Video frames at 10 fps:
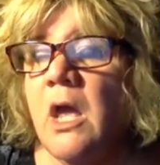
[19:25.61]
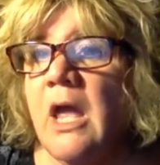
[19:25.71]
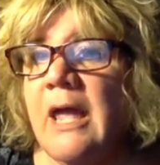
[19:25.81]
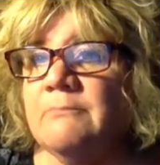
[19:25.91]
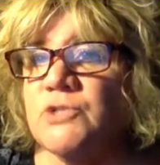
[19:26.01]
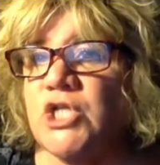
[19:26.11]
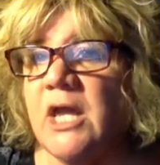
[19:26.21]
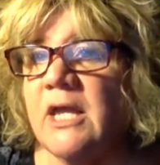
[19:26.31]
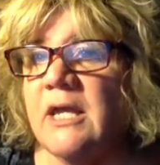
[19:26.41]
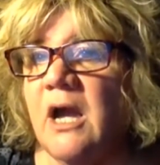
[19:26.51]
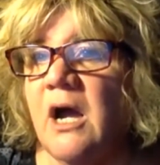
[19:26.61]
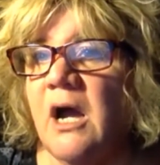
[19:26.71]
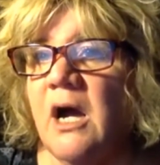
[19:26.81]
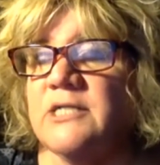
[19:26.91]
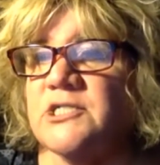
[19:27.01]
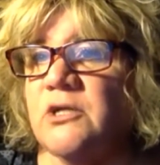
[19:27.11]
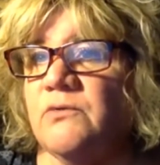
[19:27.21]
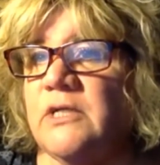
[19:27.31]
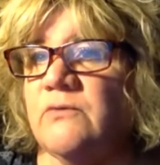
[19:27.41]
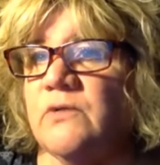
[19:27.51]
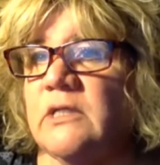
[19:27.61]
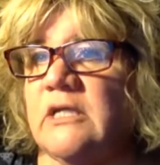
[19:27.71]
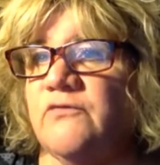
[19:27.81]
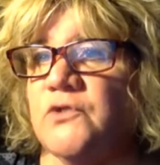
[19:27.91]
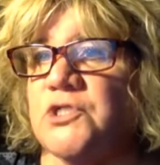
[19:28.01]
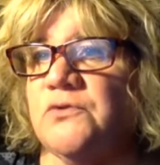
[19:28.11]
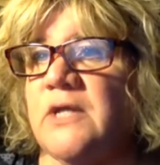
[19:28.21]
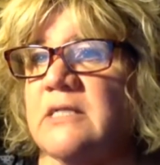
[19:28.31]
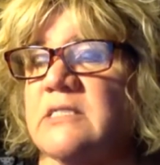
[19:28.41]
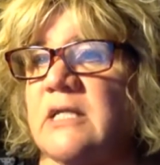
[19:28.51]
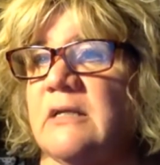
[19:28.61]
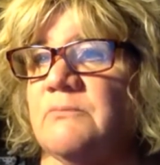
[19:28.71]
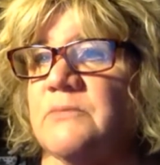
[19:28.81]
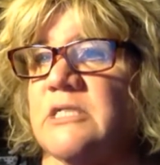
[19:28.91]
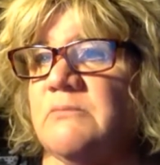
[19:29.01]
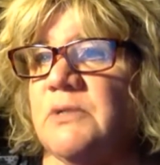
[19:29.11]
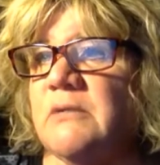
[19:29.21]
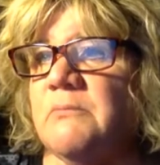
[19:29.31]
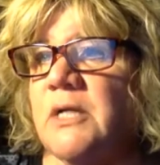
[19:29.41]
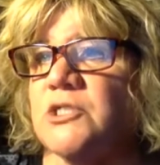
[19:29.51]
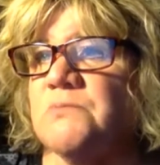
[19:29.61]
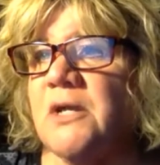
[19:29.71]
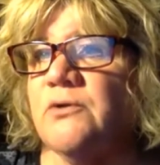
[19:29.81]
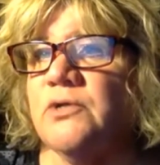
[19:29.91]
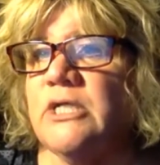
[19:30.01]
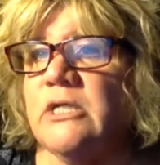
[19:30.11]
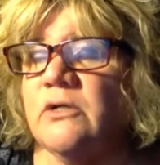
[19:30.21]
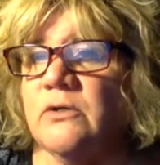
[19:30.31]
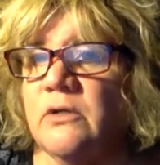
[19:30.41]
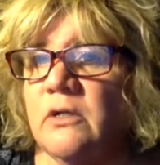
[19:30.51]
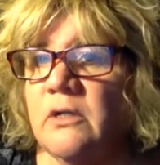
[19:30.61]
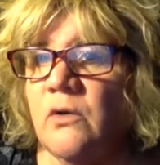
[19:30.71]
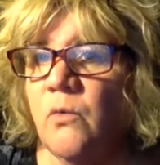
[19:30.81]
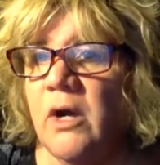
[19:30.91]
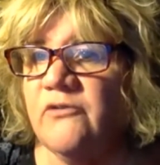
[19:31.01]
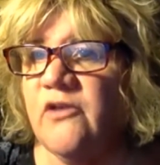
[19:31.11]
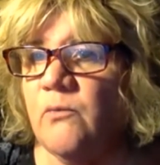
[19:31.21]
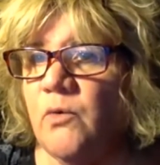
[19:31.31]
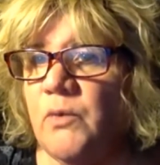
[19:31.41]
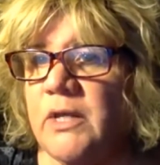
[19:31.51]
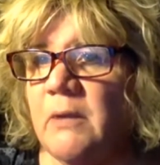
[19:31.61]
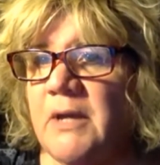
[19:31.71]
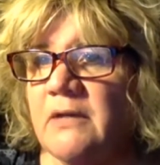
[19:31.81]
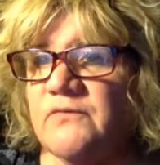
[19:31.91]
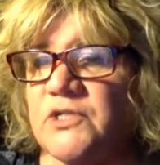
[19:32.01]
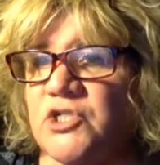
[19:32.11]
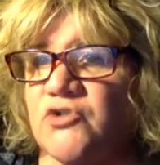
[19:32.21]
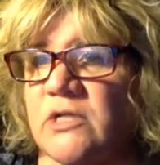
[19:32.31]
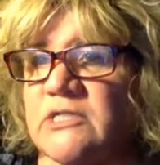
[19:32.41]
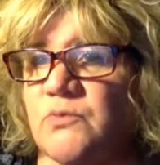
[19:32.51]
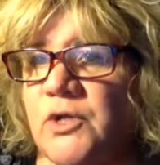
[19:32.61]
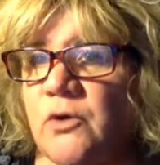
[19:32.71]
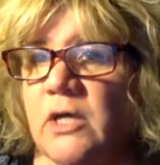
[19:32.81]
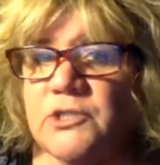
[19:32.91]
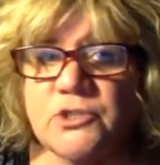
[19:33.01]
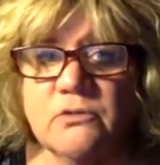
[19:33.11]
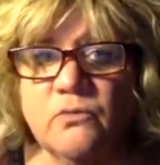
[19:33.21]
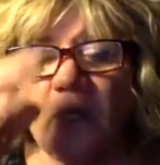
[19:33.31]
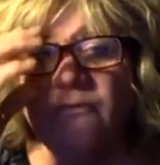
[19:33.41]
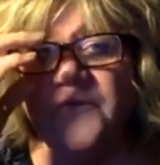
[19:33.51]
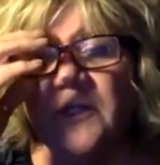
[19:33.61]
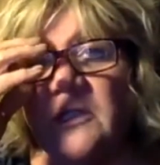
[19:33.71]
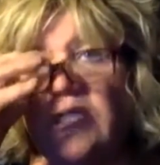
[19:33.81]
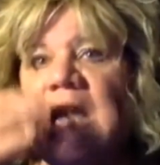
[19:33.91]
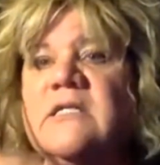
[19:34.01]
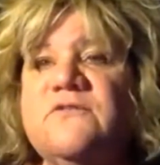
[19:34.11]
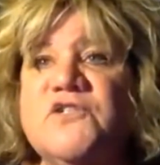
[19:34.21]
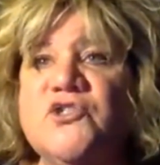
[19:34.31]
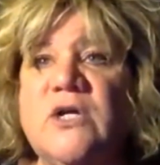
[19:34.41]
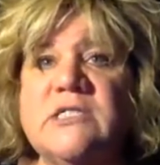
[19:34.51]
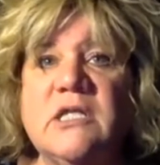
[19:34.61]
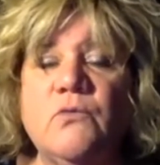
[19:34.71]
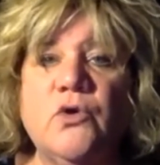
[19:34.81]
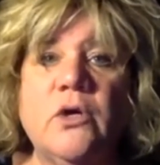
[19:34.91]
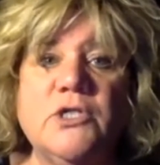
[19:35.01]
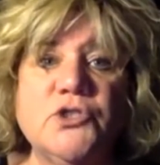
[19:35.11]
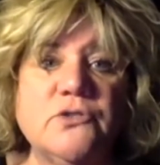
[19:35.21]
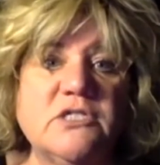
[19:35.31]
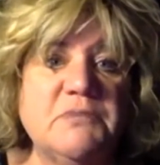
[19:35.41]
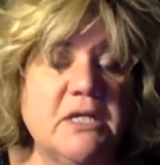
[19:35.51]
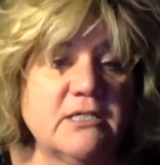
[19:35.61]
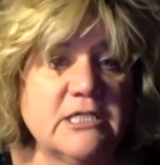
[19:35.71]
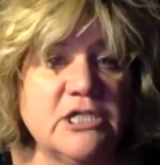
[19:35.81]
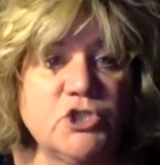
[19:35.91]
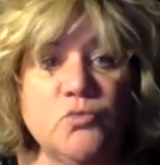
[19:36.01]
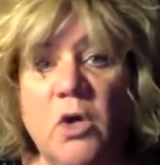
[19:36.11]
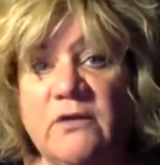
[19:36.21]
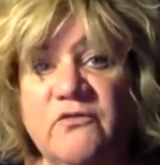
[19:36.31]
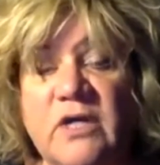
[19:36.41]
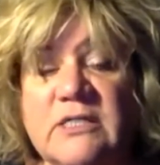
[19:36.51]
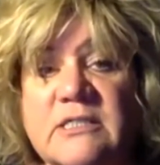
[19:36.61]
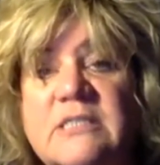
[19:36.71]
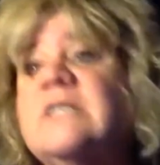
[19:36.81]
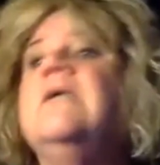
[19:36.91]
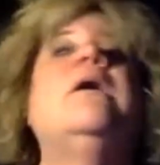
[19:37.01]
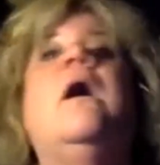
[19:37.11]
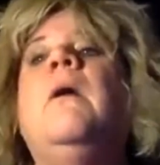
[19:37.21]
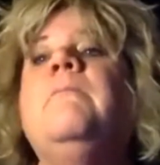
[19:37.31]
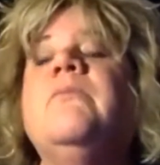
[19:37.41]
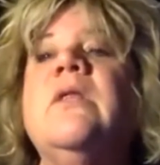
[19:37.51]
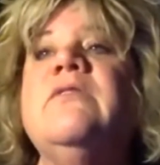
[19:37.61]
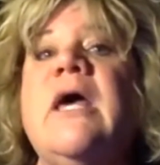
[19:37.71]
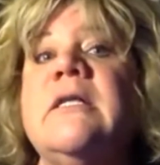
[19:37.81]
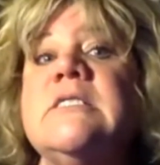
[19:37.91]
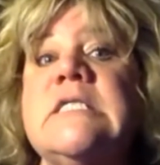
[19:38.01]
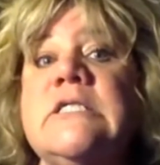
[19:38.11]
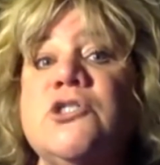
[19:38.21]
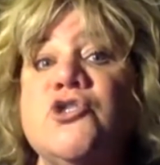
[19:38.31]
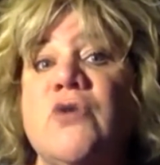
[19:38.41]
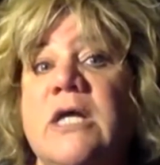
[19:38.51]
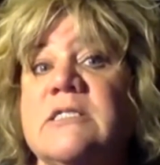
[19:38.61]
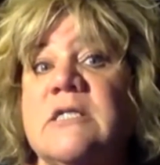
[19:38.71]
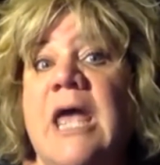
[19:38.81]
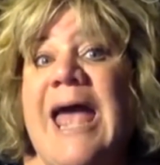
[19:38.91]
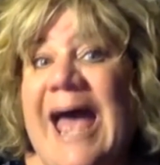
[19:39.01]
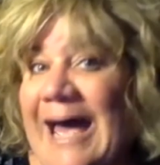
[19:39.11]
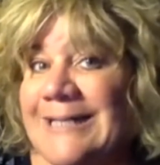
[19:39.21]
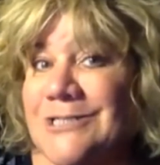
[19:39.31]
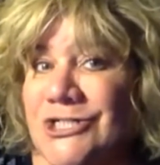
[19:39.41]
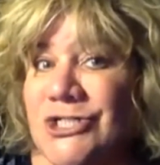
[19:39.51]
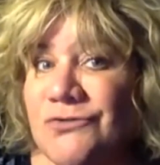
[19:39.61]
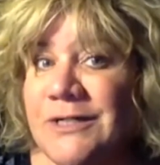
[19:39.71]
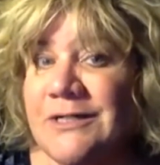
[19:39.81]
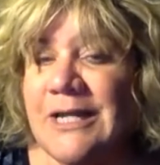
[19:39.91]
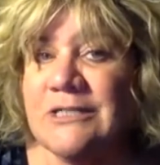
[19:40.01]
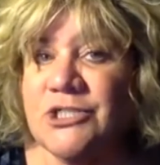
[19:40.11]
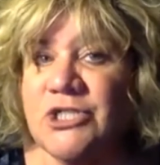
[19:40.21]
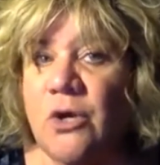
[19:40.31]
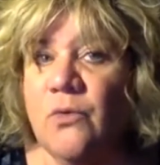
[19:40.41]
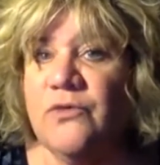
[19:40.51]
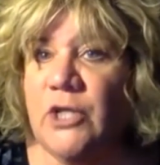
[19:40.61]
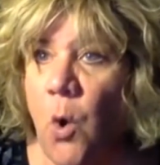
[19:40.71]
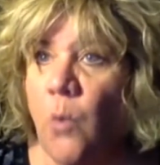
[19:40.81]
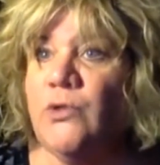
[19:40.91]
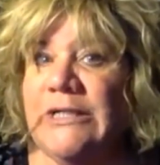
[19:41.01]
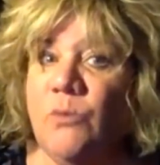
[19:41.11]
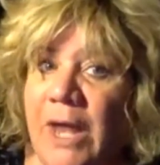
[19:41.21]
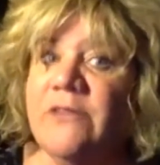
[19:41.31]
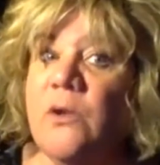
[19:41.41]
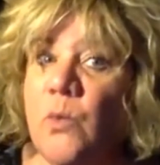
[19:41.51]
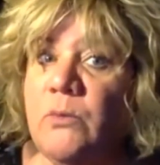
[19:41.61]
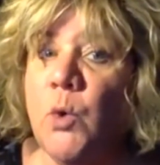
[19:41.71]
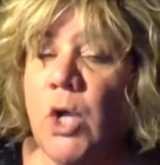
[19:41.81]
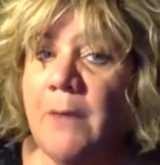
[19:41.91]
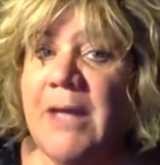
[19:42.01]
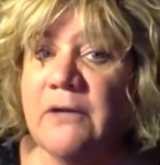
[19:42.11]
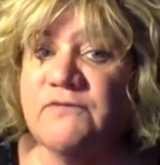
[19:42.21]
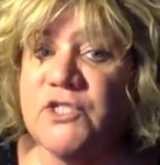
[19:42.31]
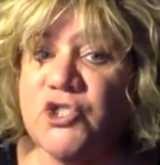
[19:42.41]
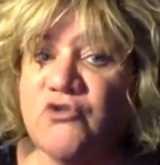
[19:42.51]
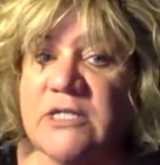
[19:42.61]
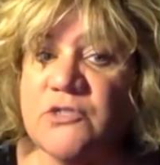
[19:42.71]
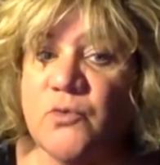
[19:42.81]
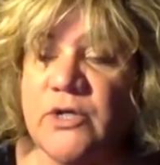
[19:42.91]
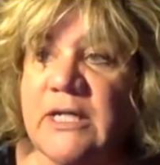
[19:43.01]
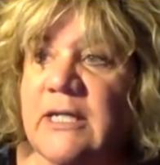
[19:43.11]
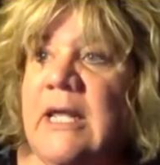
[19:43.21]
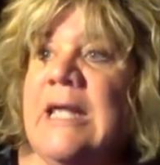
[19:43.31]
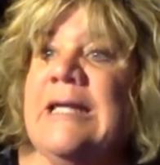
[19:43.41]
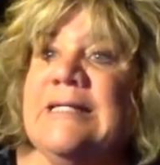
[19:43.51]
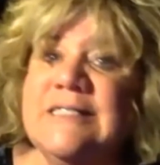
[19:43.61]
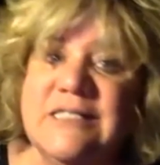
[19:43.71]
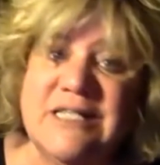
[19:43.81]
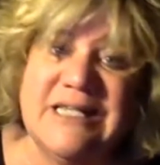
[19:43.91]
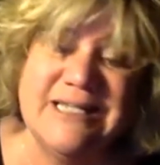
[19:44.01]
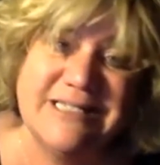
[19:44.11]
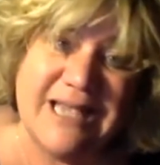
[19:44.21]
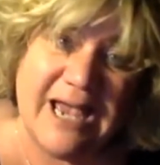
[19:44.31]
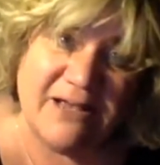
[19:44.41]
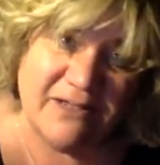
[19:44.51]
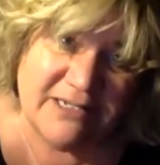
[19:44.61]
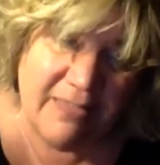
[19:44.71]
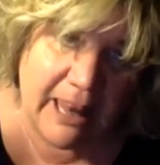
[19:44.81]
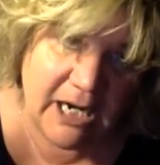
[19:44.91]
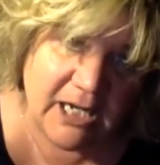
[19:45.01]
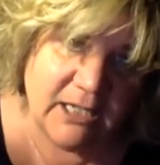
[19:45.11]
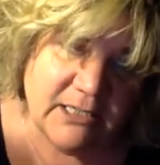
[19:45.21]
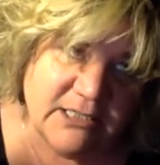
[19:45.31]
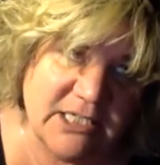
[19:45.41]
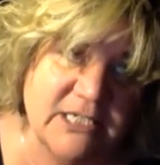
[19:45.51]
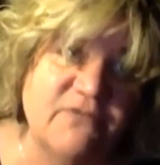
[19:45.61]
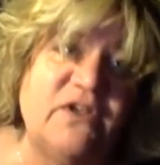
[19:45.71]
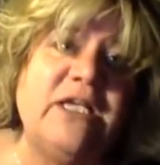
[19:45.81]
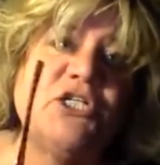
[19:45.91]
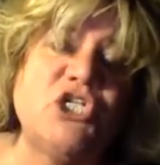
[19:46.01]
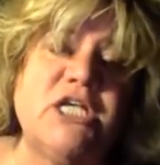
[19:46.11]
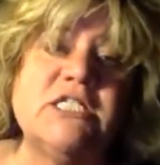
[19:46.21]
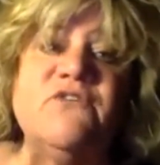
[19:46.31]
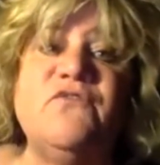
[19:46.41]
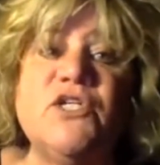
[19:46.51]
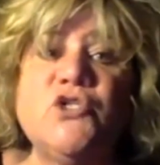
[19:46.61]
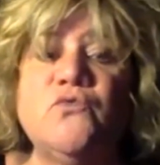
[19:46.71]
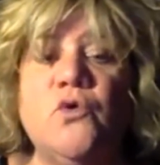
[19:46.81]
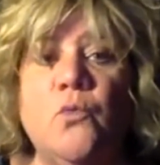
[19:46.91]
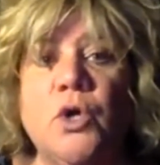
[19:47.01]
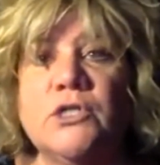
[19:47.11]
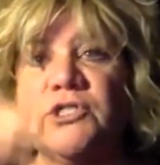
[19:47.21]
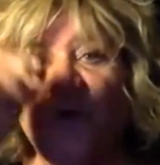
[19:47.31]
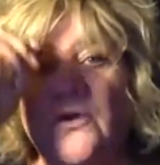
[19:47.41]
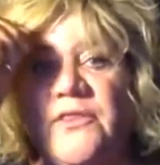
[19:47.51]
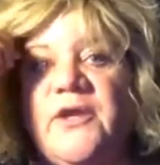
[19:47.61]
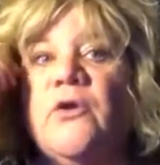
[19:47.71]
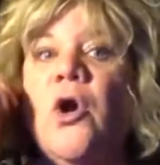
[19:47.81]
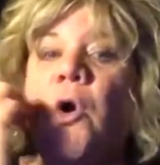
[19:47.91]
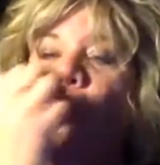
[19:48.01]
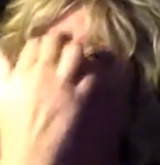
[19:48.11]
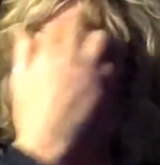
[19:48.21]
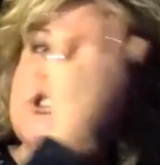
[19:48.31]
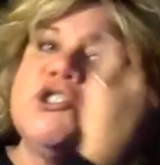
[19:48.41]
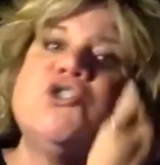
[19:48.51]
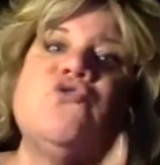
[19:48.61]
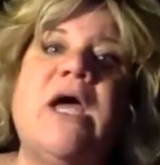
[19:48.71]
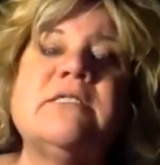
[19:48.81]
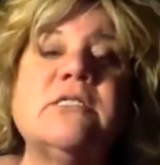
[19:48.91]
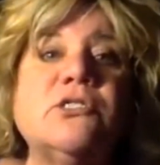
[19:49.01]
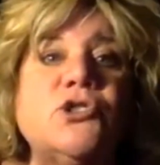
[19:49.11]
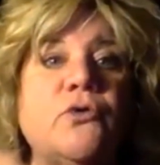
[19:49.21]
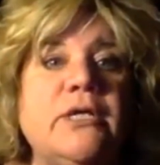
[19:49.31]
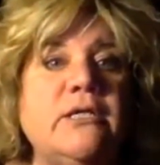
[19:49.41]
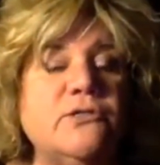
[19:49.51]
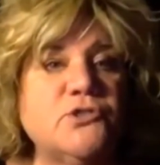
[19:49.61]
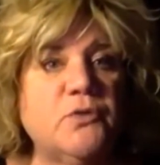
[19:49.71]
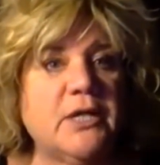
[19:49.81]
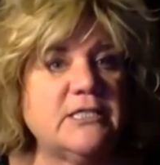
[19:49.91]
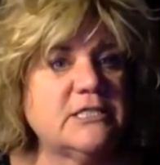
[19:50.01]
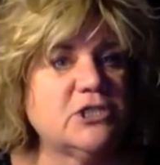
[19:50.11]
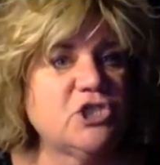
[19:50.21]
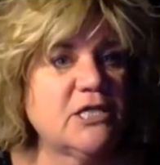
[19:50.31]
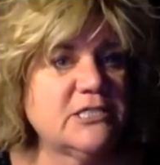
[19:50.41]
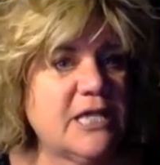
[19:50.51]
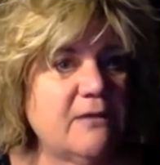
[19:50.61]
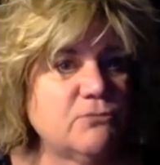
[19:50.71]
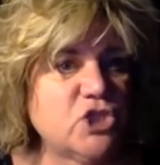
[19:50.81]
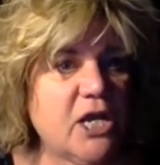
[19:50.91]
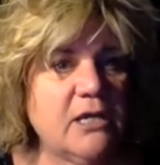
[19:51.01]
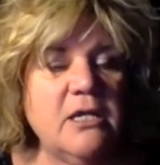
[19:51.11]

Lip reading: MJ, I so need relief. Will 2018 be a much better year wise, and will we come out of the stress we are under? Well, the collective stress that we're under is because each one of us that is in stress adds to it. And so the only way that we will come out of the stress we're in is at that is if each individual works on their own stress. So here's what I suggest, MJ.